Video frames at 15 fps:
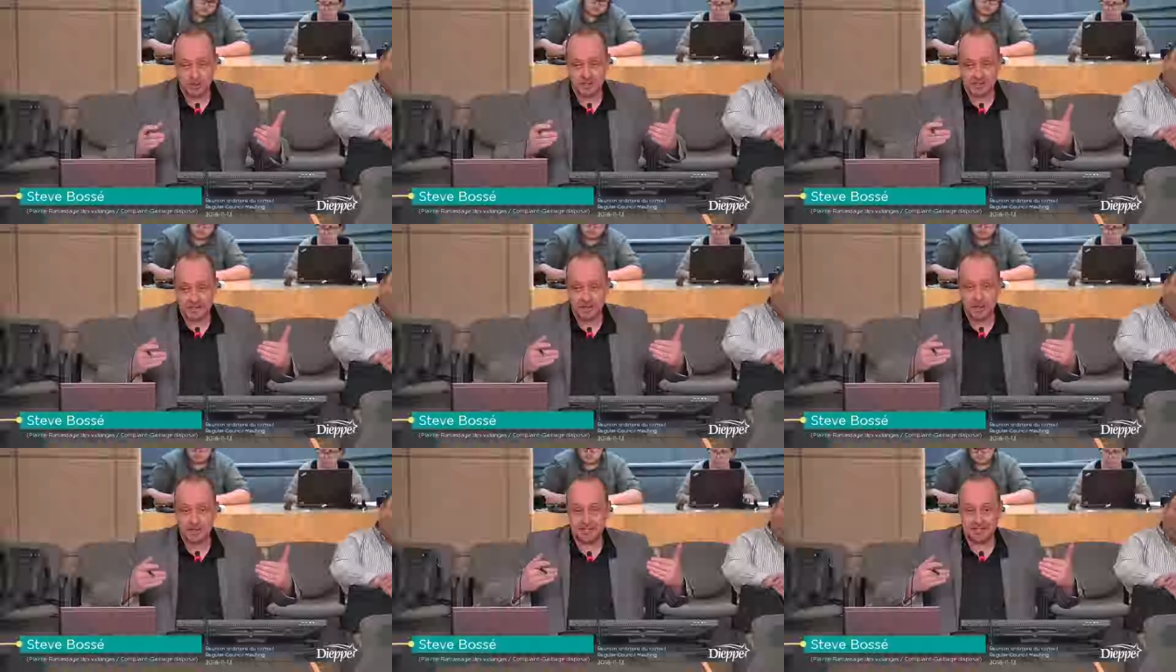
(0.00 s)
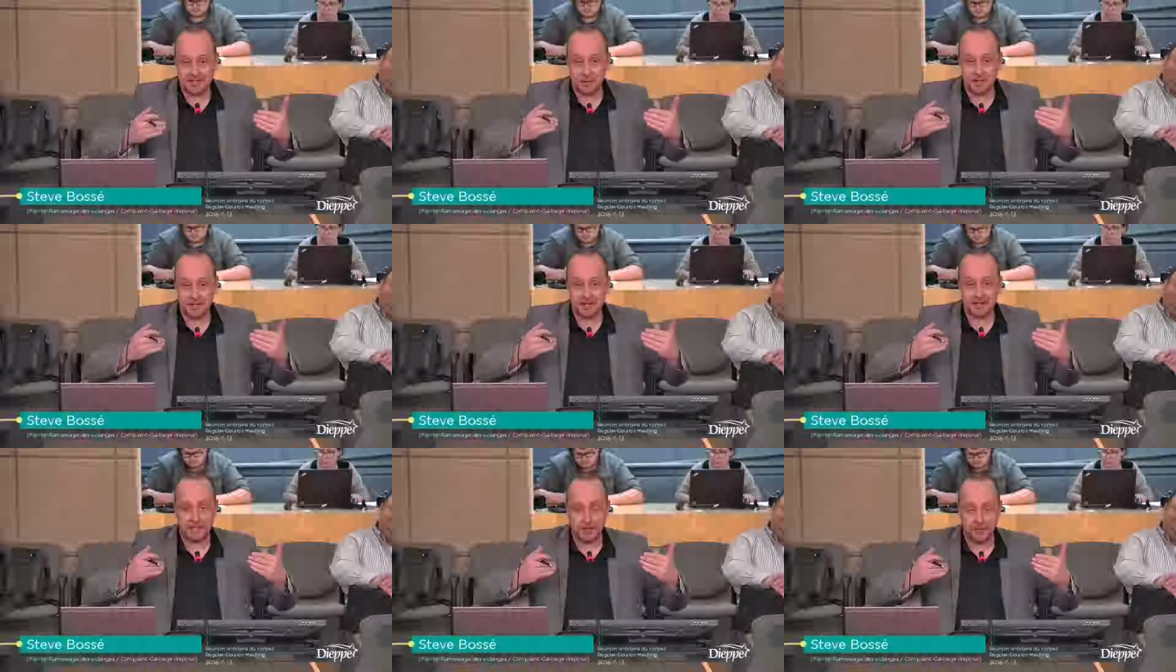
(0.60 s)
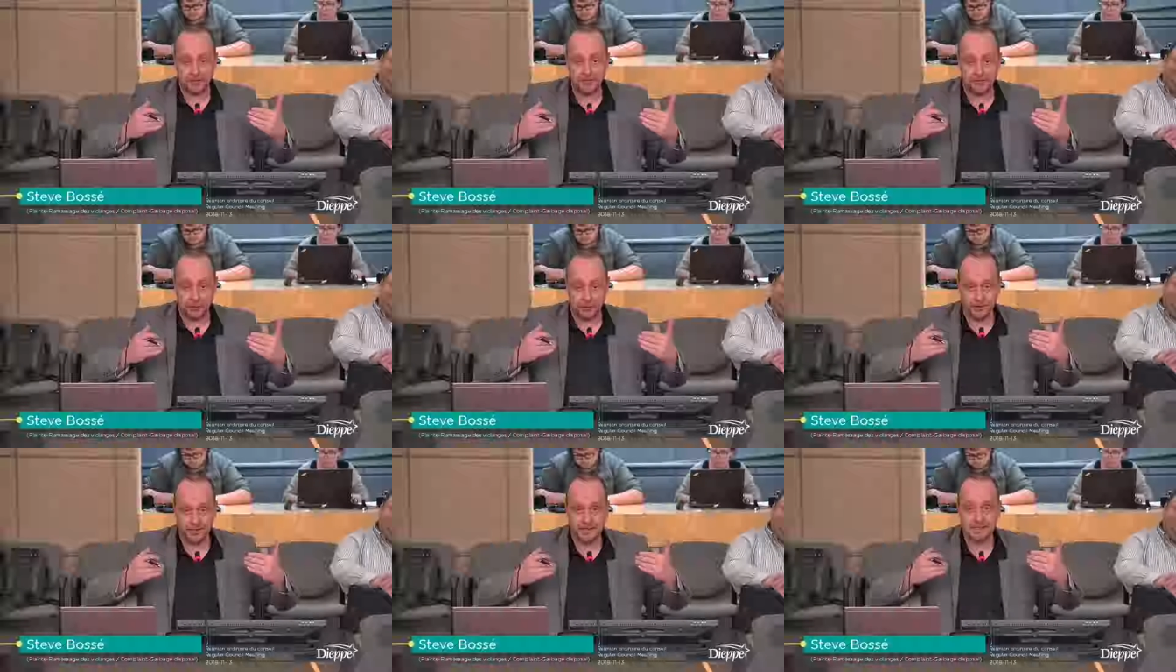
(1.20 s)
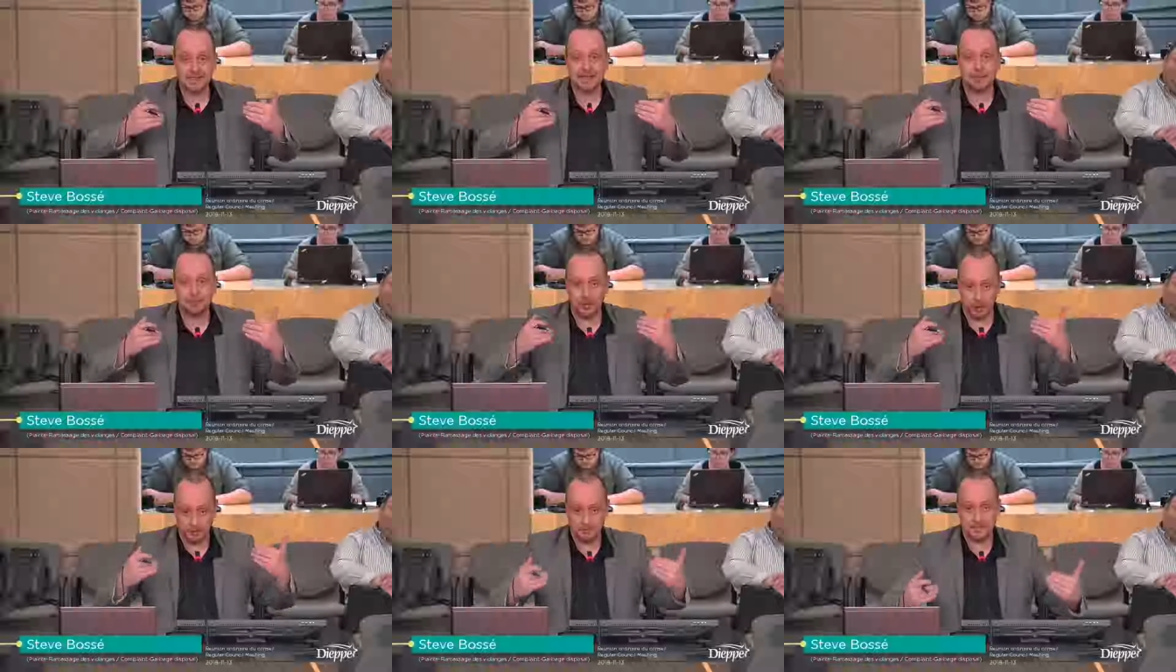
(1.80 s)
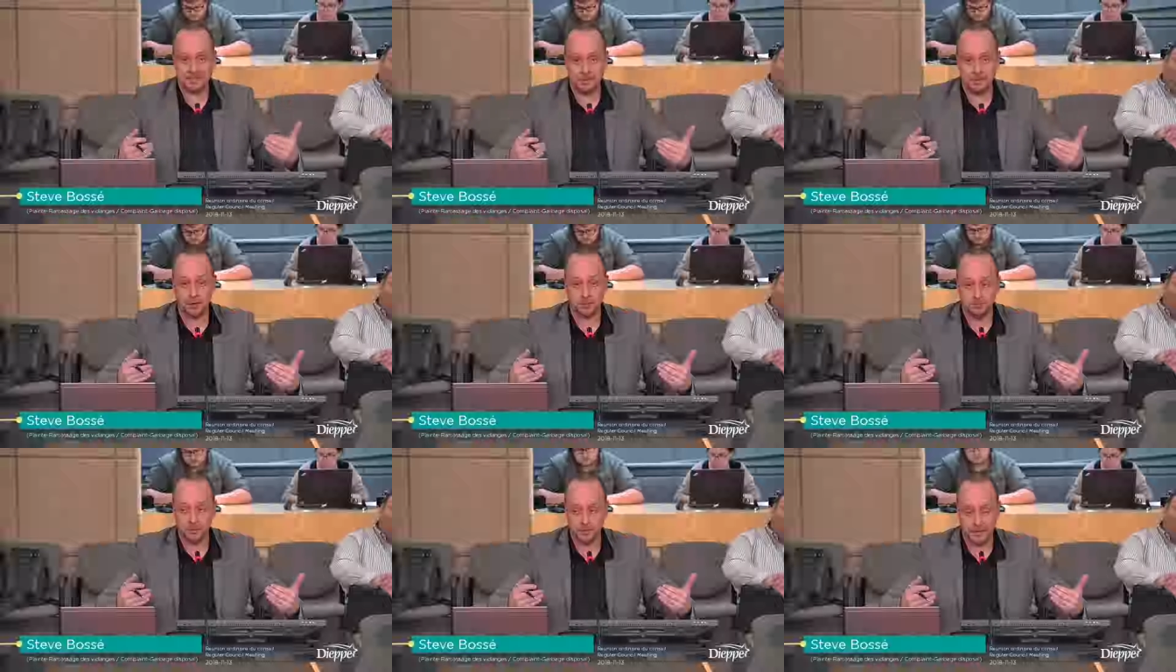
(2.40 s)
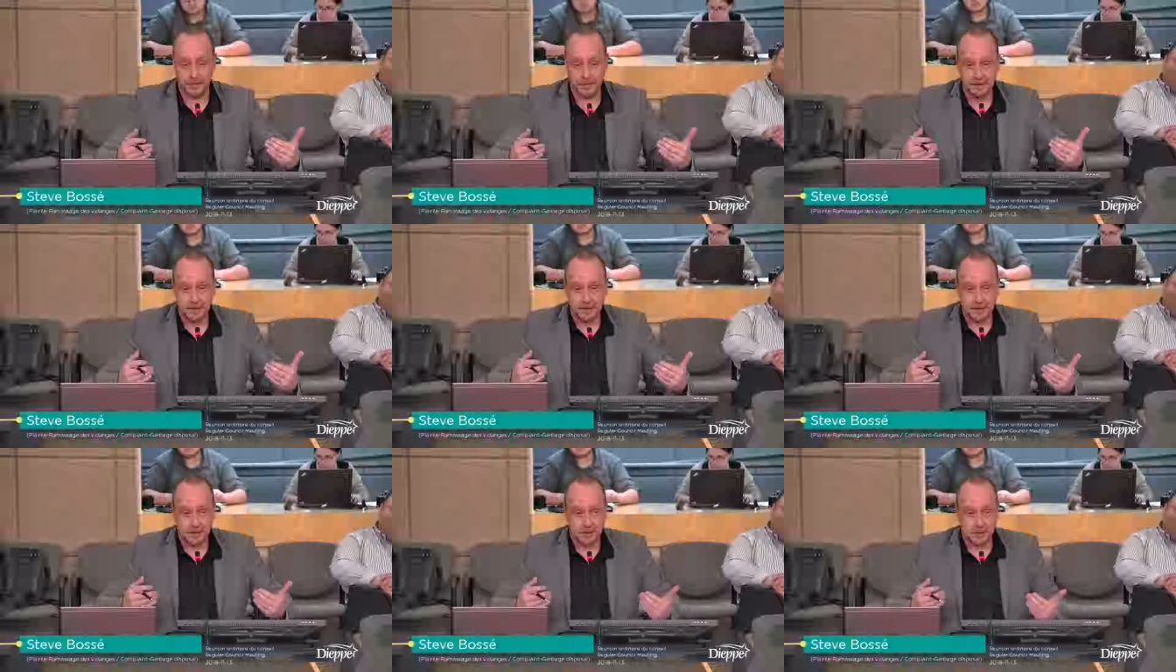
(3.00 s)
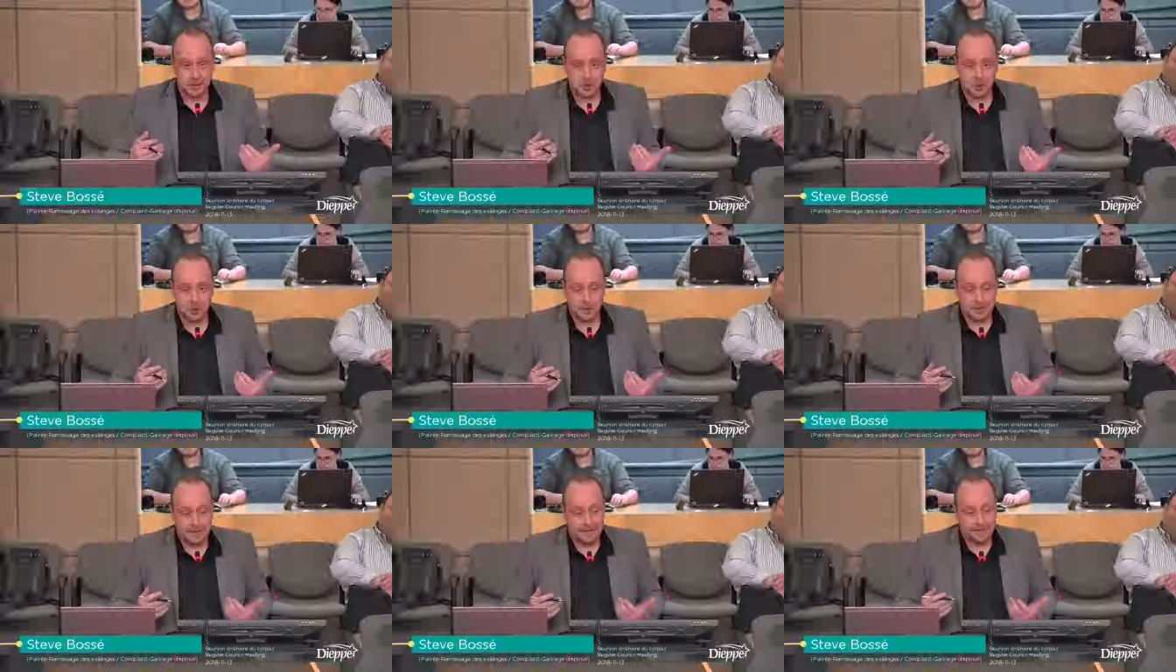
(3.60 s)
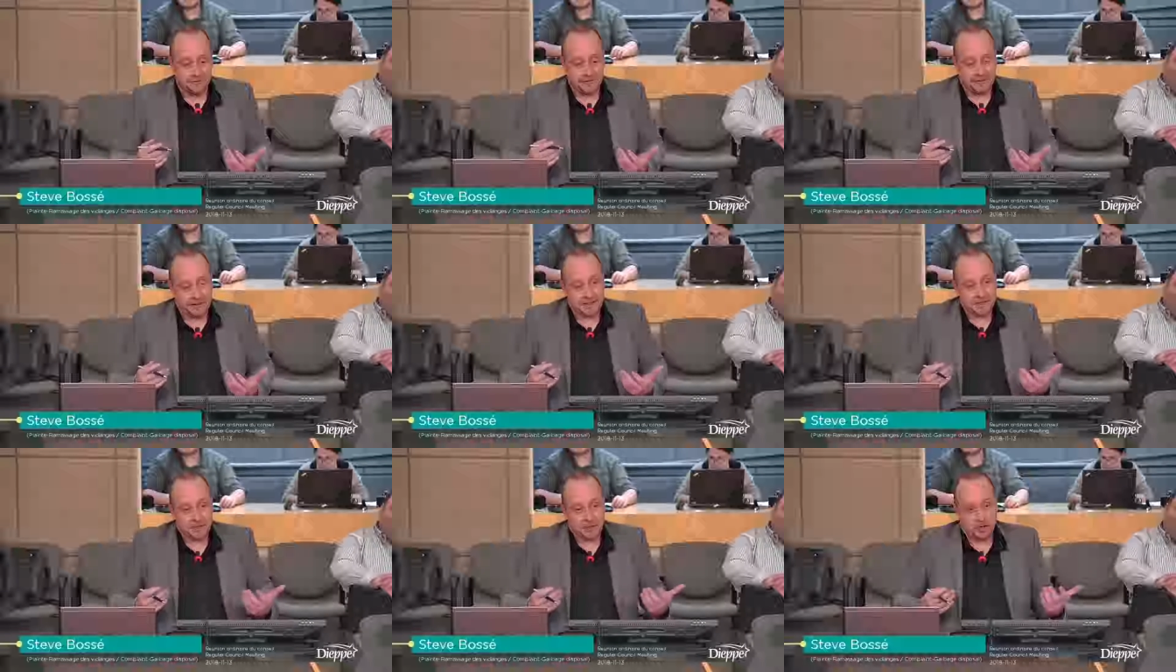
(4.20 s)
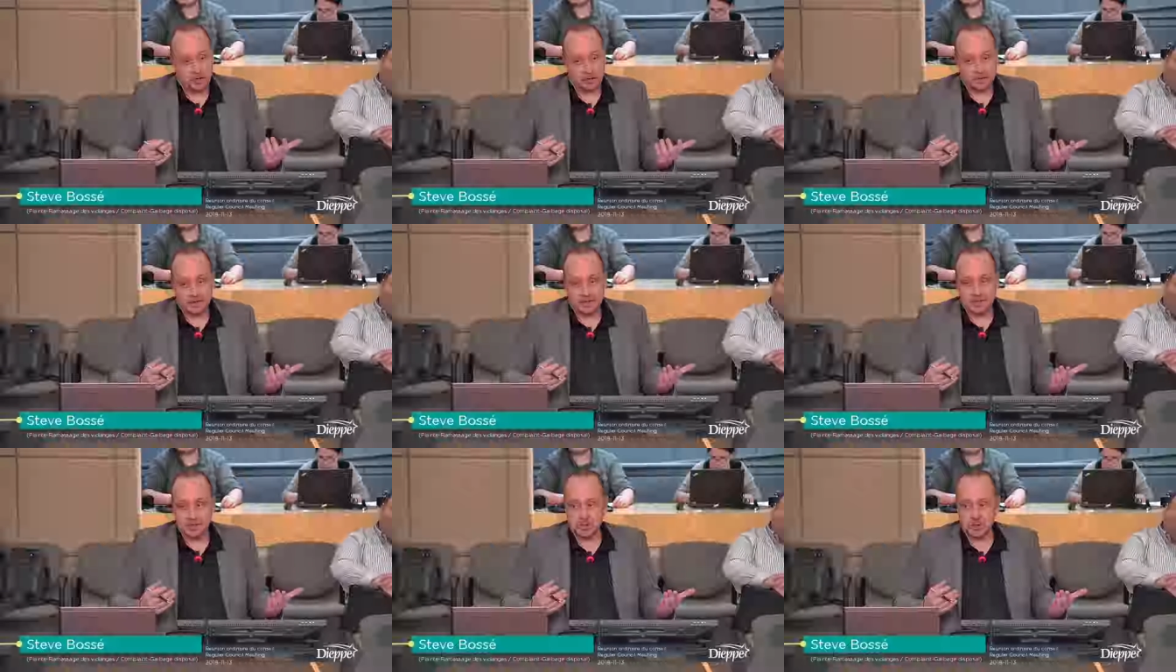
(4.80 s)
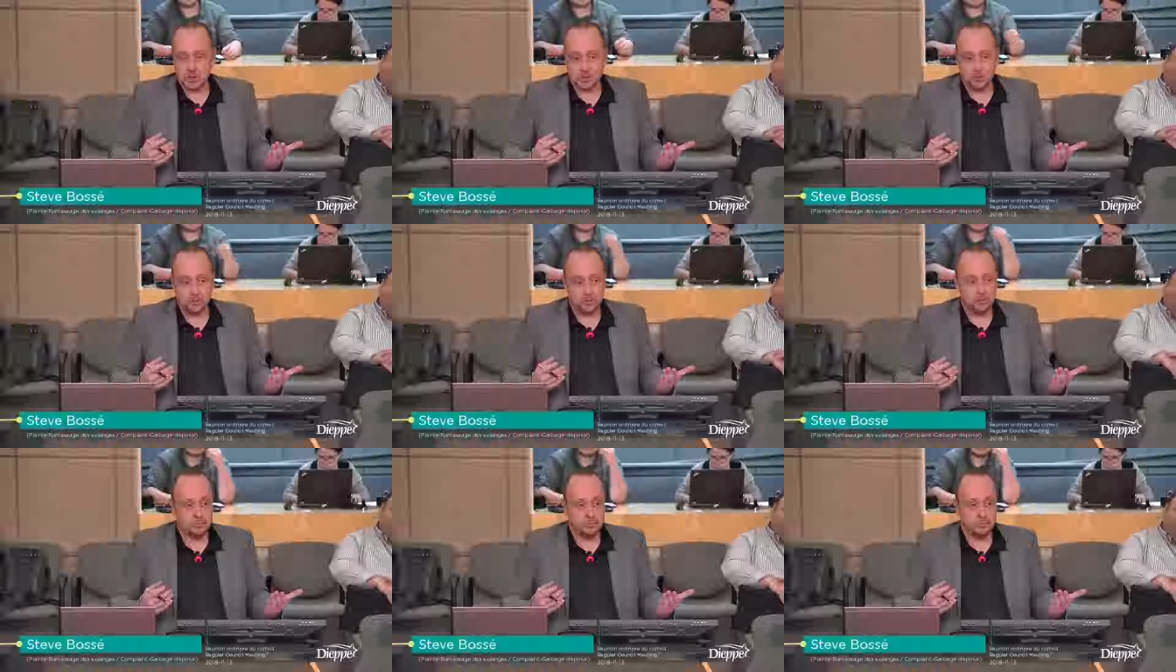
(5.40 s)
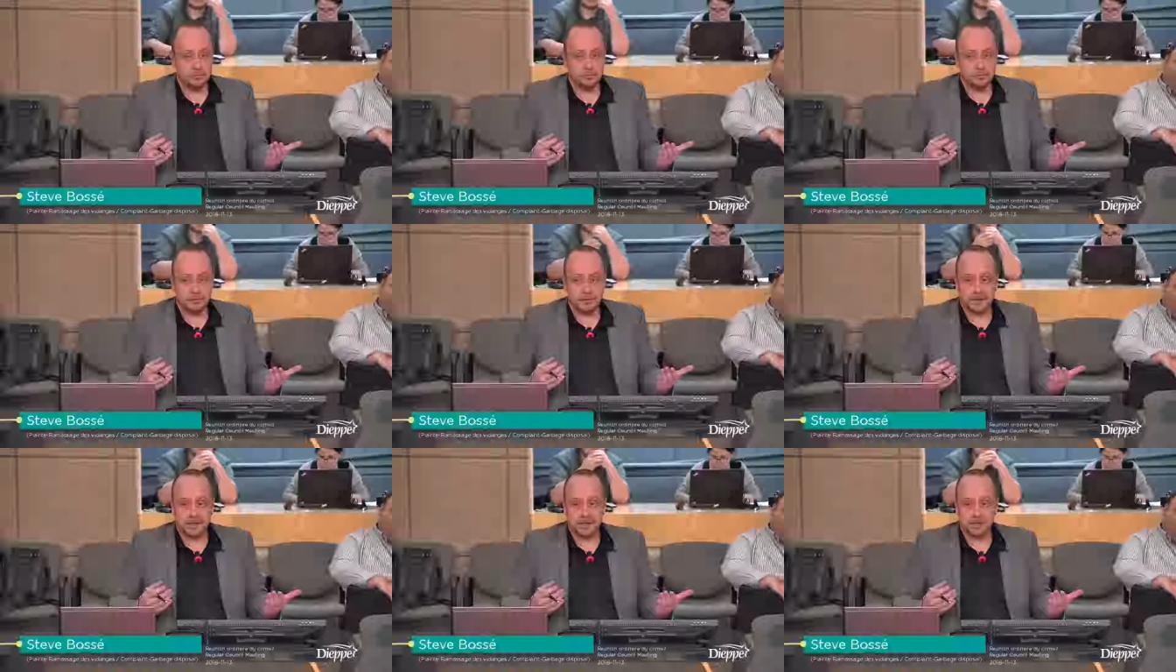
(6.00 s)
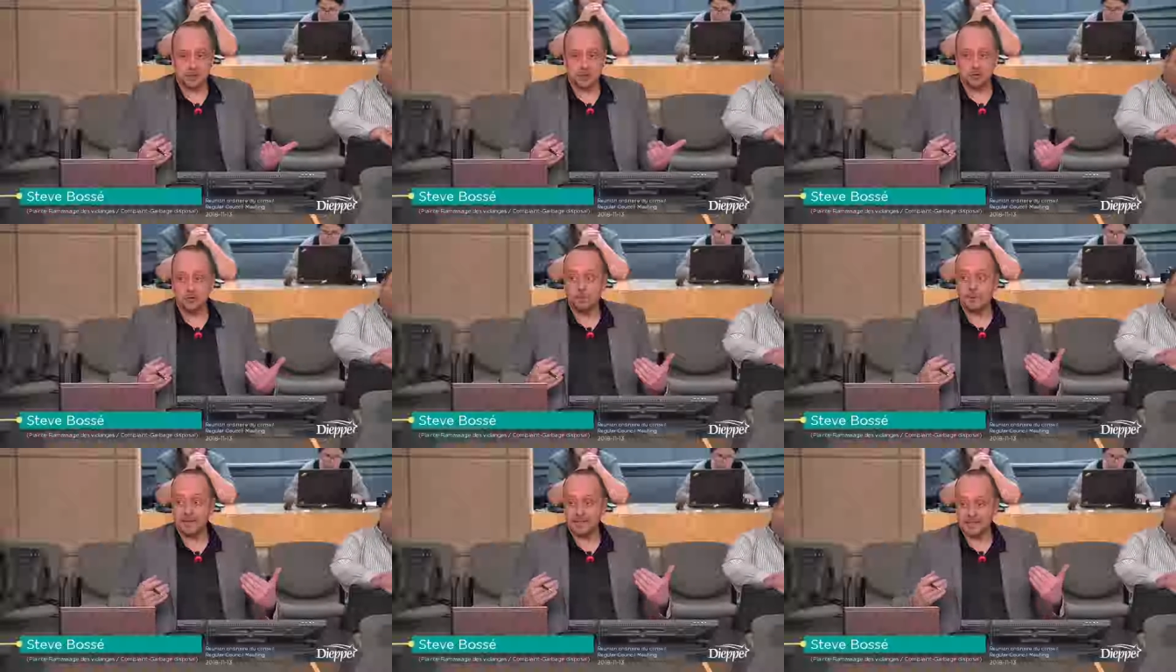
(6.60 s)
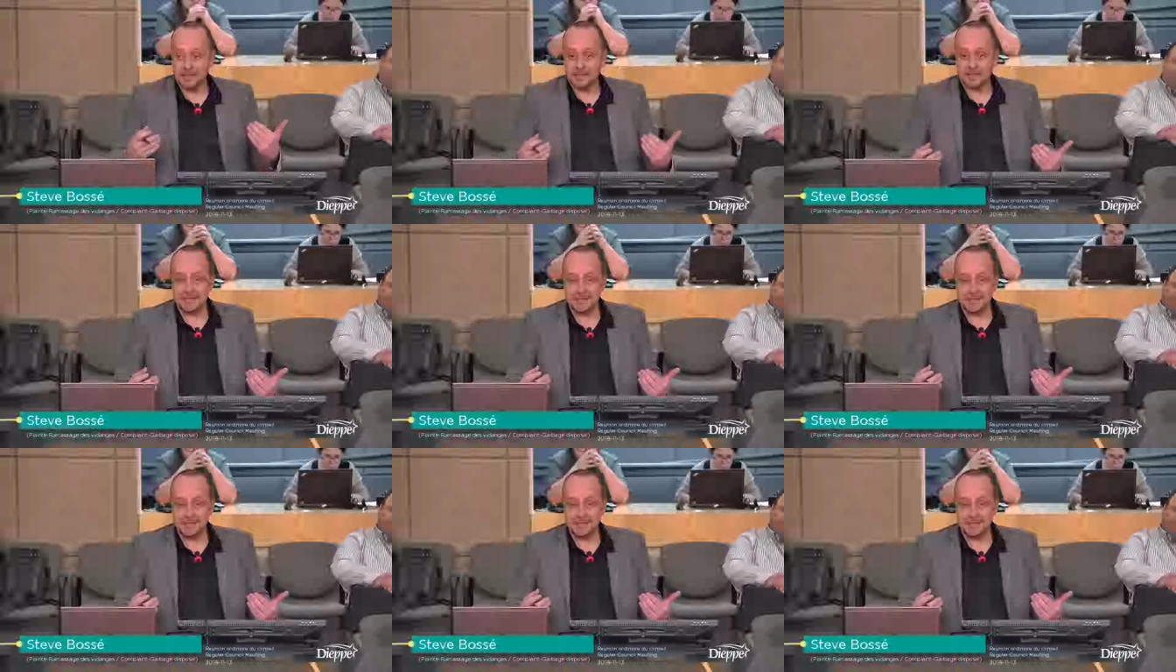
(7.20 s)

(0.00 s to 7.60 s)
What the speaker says: And there are other regions where it was the citizens who would have to have their own bin. So